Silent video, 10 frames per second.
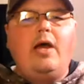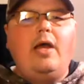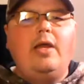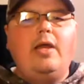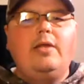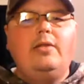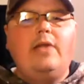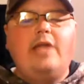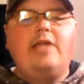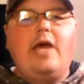I'd
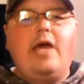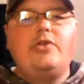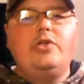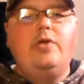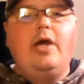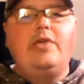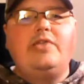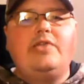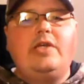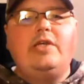like to ask you
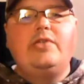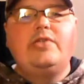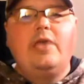guys is